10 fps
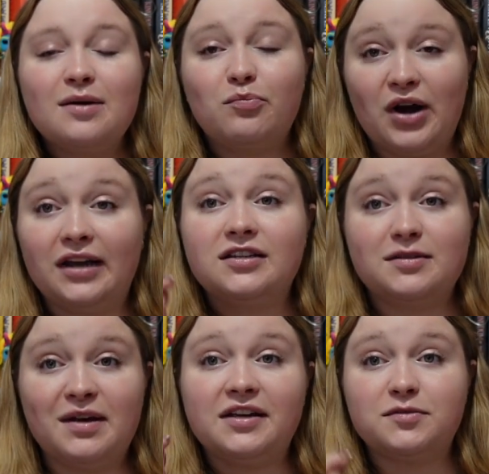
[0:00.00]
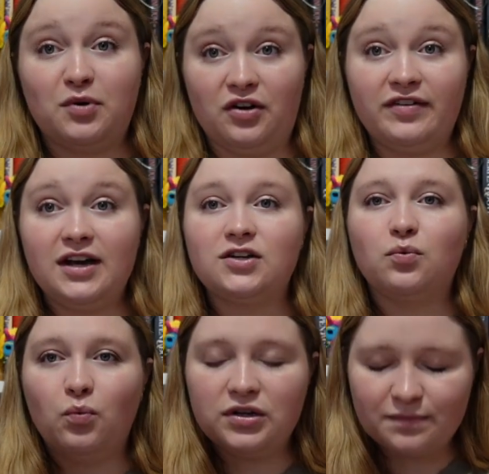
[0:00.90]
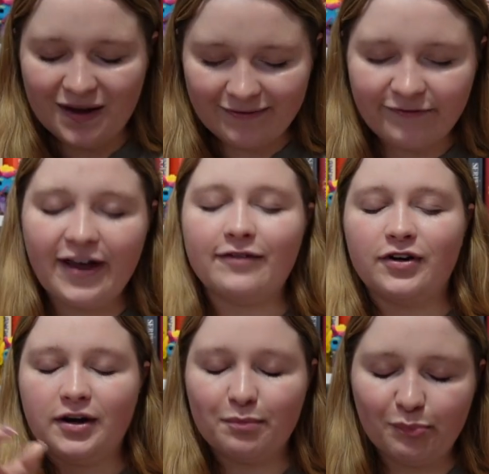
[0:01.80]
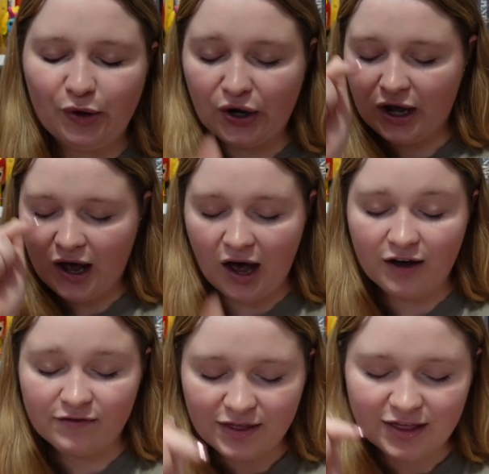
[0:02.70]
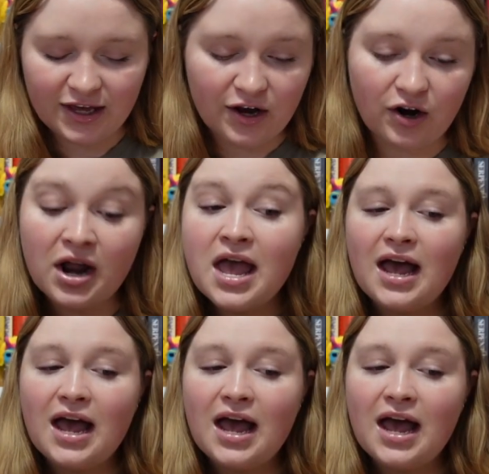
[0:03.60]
Practice Makes Perfect was my favorite book of the year.